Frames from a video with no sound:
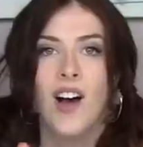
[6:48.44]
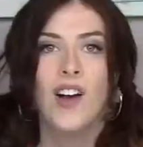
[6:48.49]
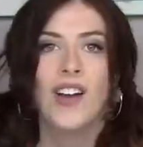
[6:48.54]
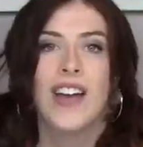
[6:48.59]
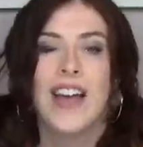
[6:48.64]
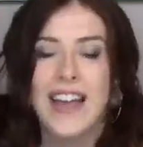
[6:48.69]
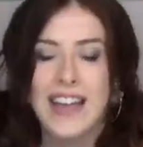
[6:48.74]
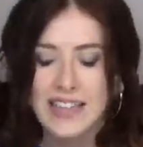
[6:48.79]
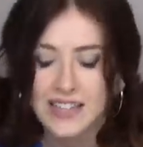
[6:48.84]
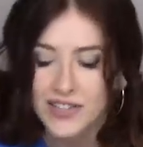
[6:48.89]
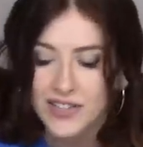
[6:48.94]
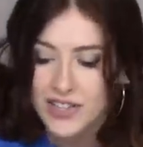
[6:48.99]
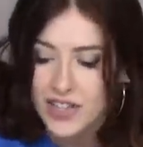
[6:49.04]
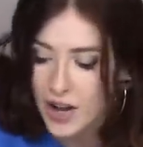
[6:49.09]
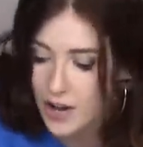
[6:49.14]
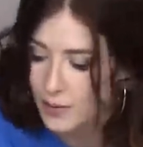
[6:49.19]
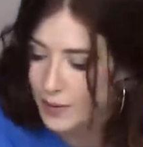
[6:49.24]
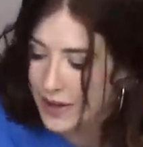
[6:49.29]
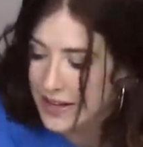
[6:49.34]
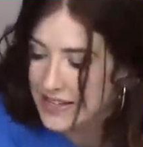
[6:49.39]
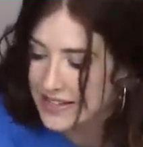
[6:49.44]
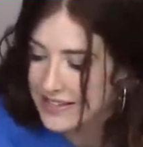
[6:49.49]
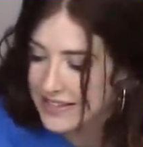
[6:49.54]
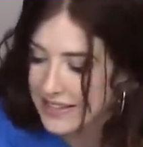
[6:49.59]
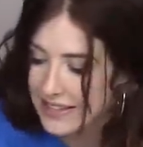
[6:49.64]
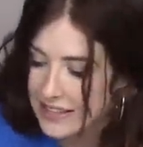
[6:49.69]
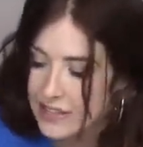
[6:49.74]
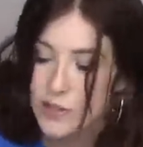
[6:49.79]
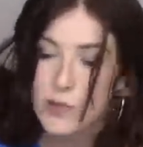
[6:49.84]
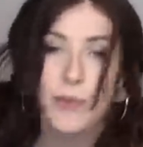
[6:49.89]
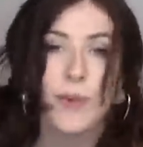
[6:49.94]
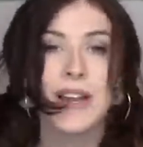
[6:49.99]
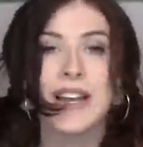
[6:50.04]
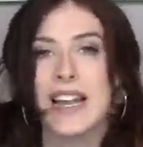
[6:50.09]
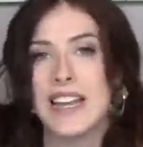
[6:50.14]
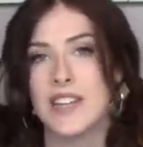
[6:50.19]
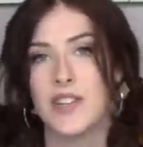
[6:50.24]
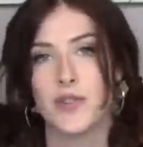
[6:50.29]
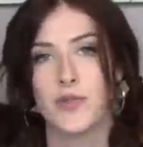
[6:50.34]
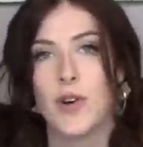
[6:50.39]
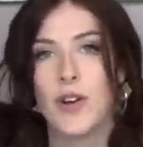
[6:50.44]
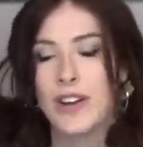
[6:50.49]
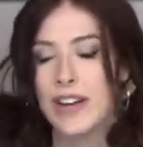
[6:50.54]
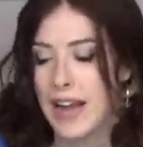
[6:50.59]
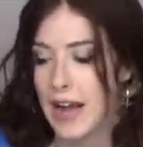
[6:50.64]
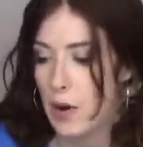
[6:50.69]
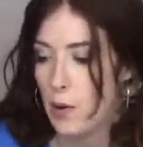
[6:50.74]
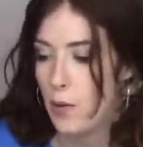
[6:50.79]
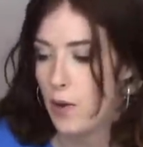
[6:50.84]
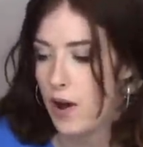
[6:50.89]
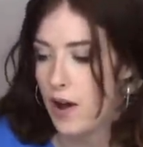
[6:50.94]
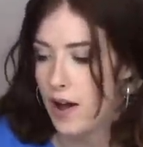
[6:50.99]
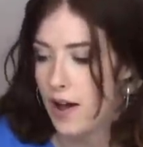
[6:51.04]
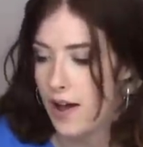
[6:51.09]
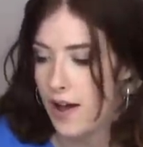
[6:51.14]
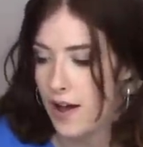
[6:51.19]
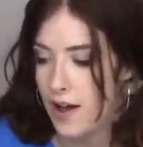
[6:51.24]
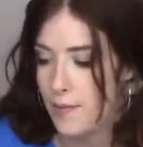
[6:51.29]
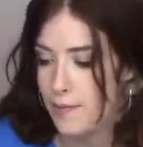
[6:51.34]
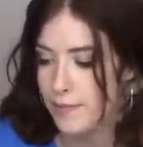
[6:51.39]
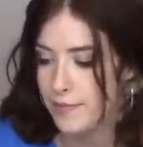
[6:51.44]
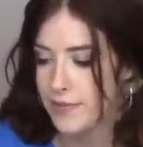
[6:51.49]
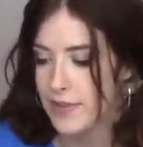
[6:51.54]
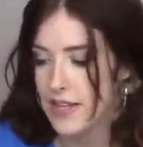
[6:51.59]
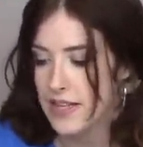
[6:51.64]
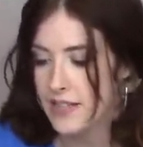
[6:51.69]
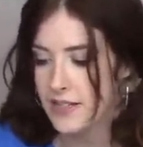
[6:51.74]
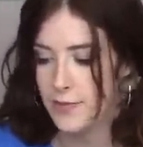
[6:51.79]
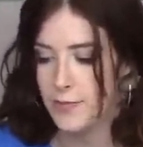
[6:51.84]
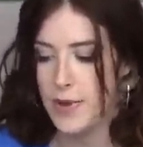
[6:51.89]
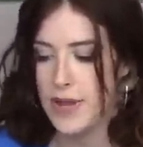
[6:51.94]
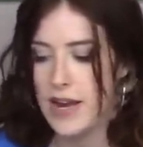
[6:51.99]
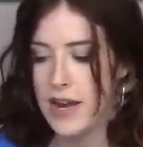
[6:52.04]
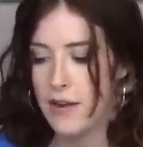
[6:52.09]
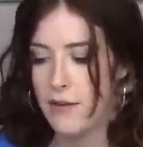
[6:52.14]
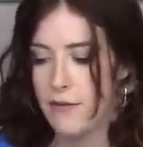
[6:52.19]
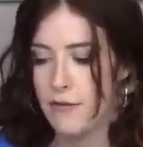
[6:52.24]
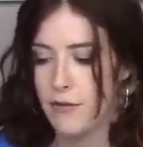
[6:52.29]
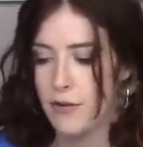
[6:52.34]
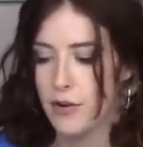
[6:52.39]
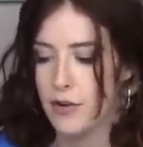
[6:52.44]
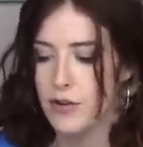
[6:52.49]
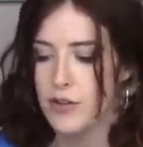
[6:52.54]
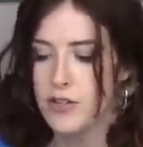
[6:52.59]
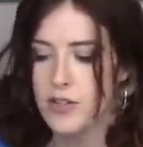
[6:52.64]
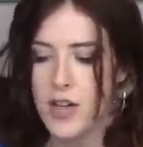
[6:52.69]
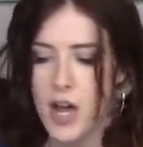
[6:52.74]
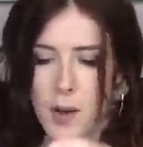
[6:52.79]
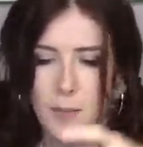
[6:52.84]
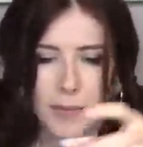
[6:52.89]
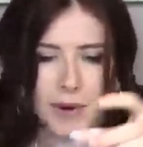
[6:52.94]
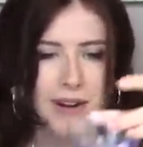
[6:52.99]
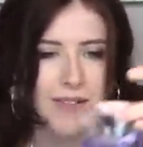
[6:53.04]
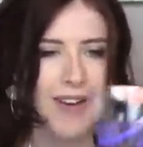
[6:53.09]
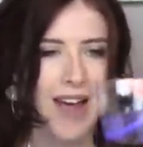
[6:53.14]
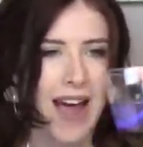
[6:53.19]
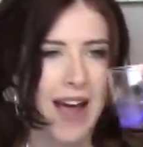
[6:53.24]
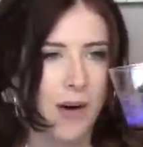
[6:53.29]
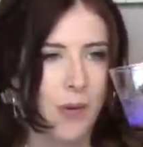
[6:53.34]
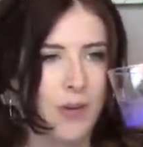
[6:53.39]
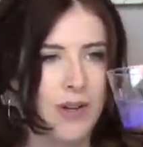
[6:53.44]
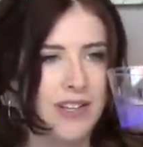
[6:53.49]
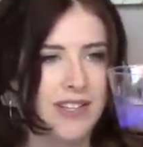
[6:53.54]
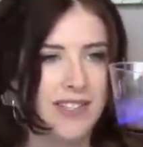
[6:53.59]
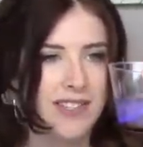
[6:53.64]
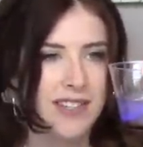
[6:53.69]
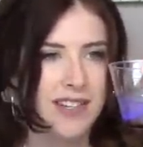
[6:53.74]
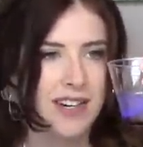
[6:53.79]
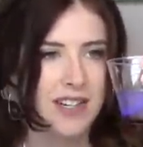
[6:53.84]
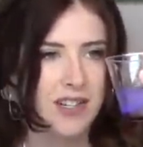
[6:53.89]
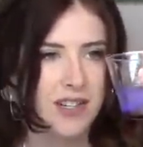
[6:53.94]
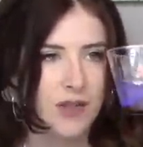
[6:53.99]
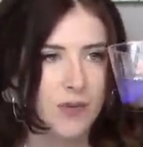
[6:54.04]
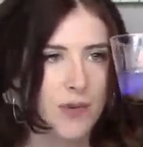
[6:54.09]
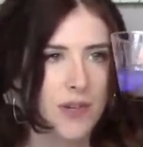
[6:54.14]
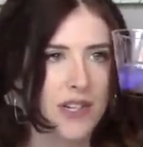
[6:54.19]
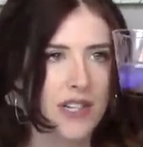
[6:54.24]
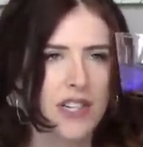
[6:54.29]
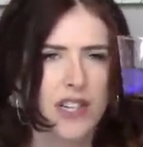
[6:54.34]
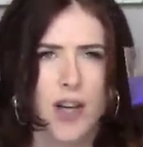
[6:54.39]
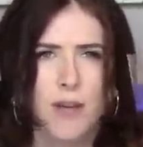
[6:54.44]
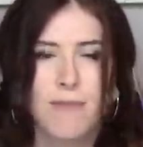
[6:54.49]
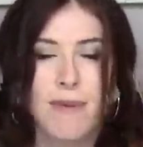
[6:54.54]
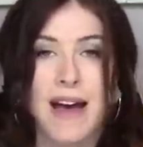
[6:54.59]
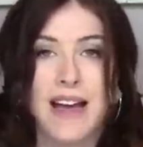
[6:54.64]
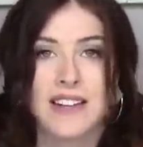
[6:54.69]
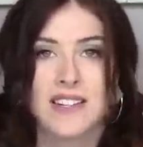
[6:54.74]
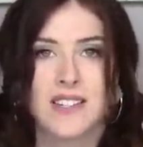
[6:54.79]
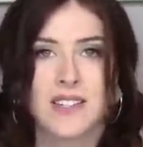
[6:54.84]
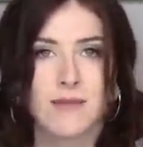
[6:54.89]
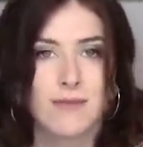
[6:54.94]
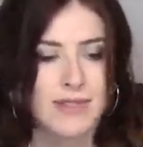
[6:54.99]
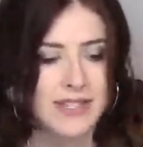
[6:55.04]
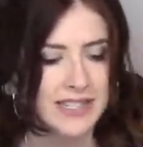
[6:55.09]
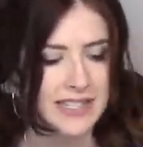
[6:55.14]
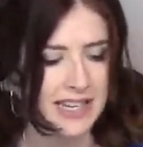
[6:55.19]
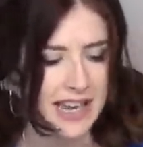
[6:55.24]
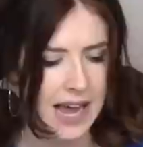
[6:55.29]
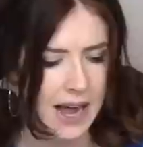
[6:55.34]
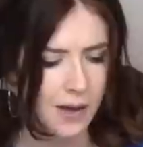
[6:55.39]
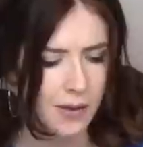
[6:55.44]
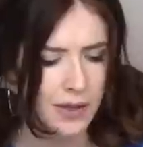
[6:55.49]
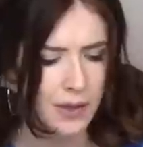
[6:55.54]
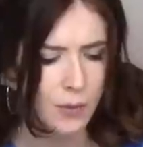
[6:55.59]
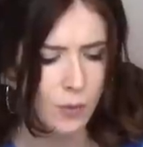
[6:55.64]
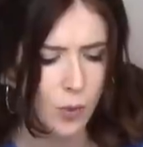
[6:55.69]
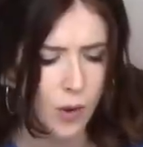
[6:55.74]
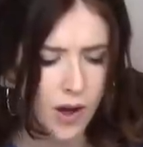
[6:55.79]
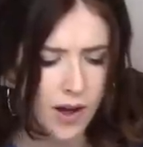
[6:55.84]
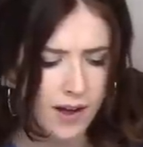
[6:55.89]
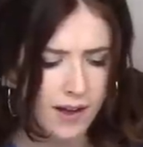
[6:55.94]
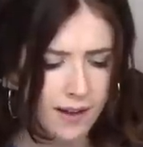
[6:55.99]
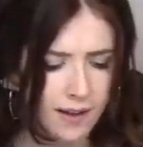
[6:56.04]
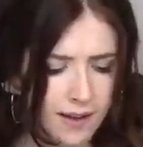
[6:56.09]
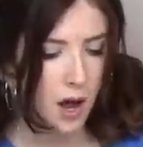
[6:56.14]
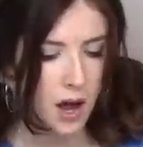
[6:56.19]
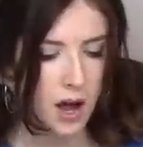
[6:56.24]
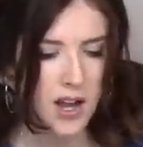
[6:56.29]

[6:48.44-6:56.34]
Okay, so it's a little bit later on now. Um, these have been in for a good couple of hours and I just wanted to go back to them and see how they work.